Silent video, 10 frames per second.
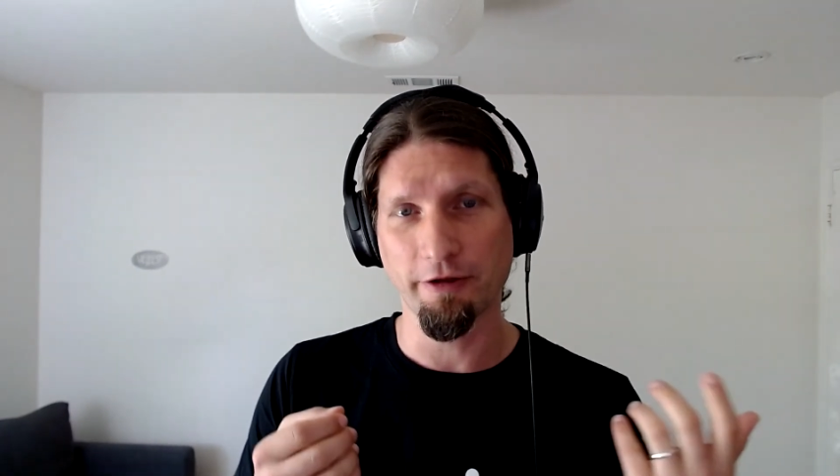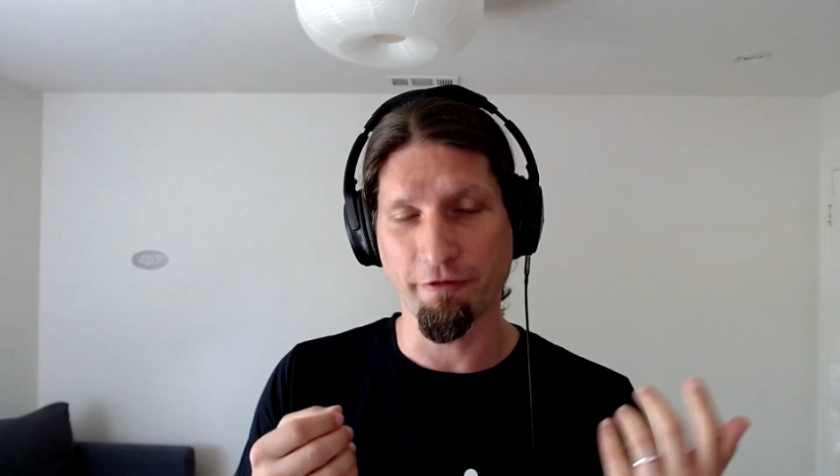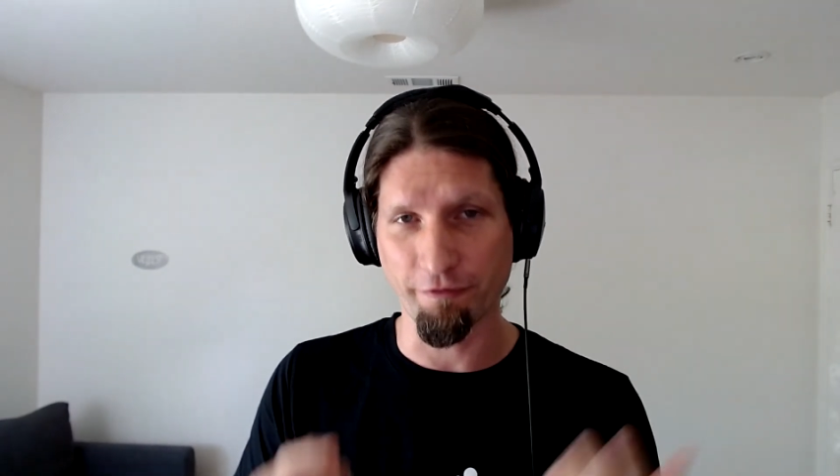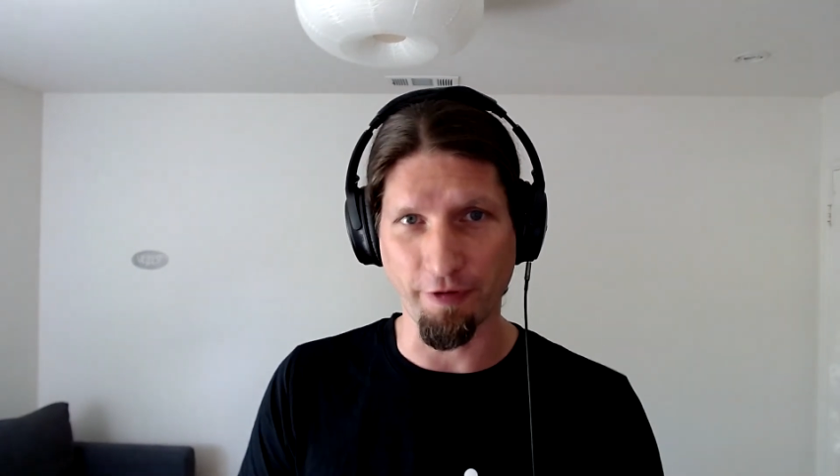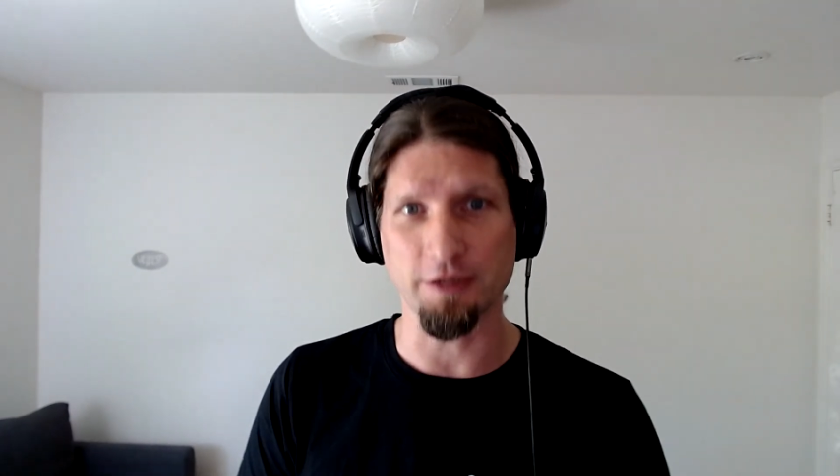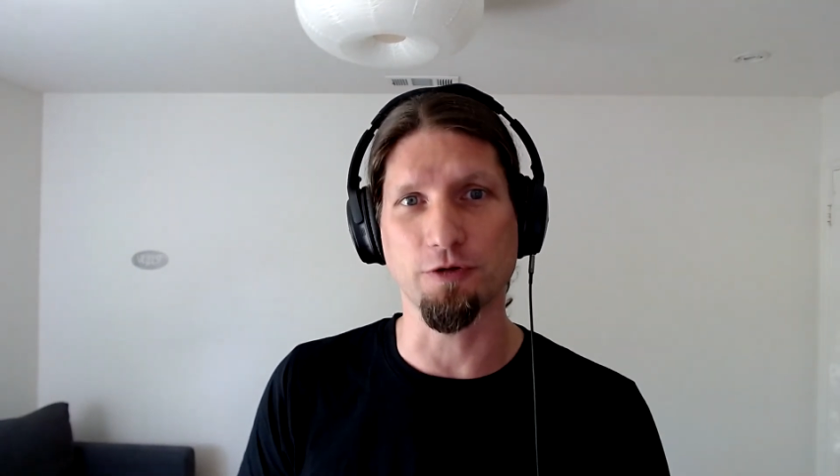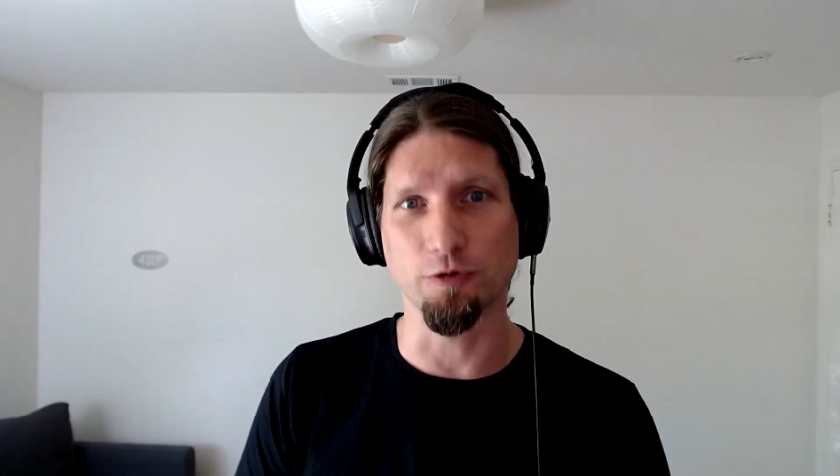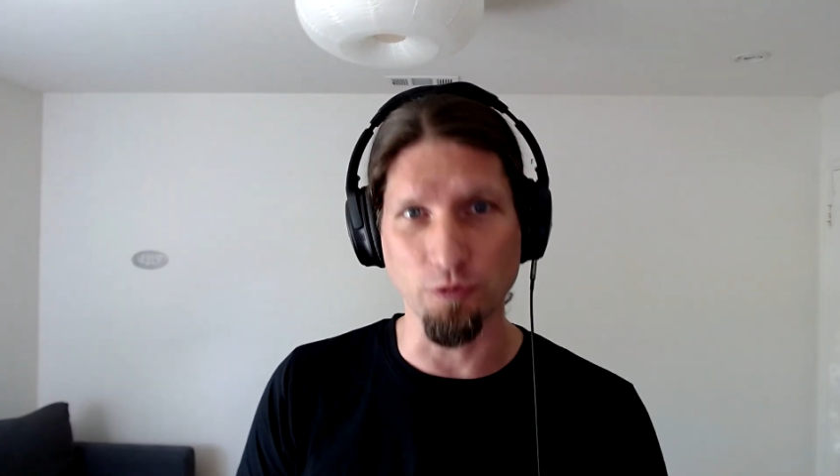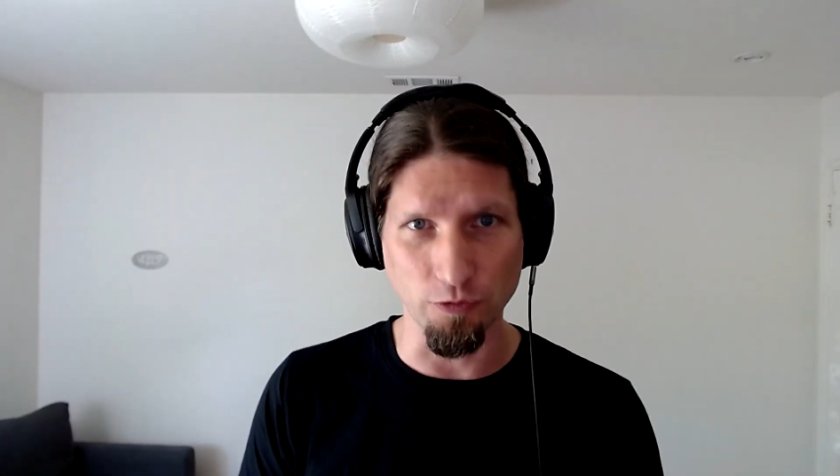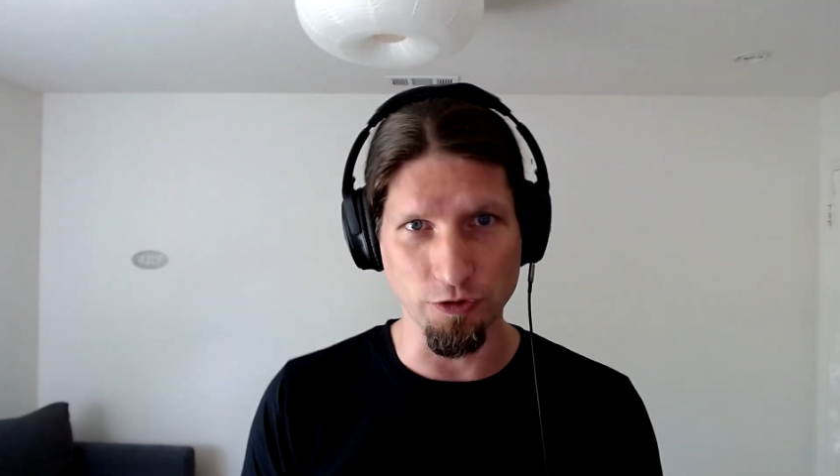faster
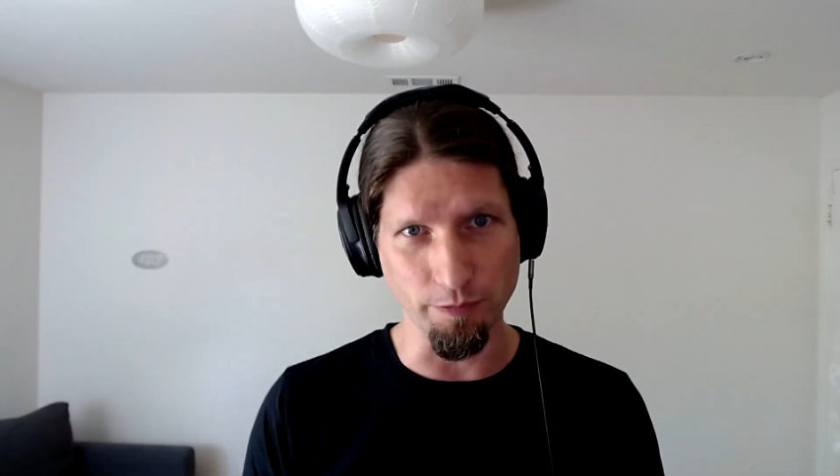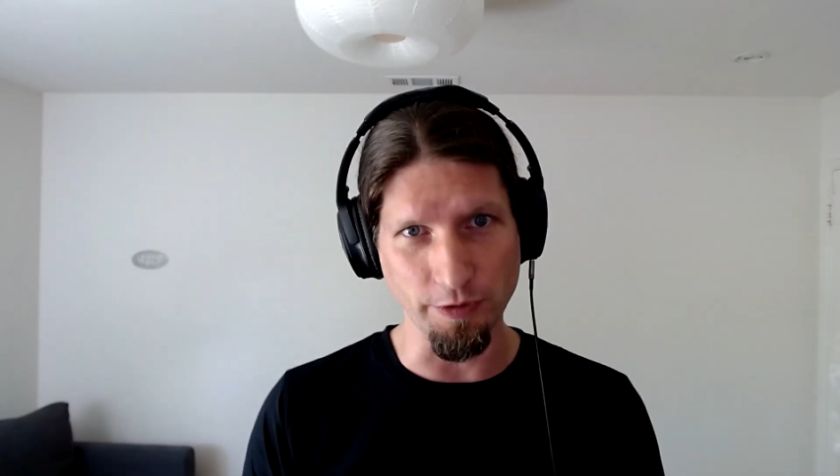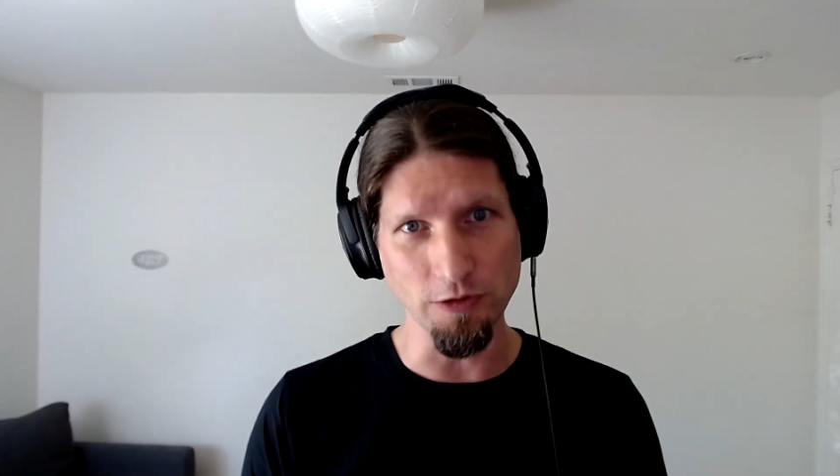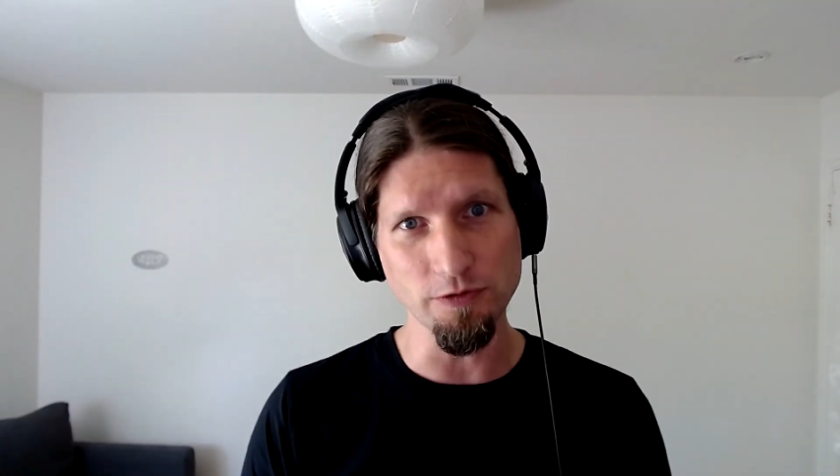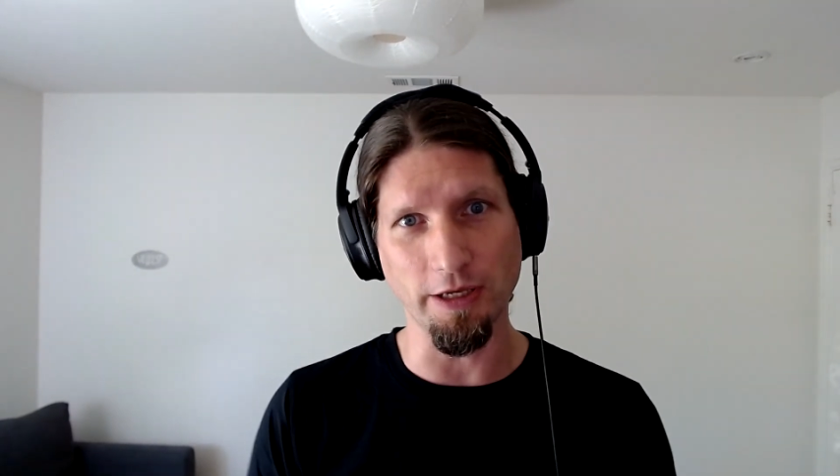to your GPUs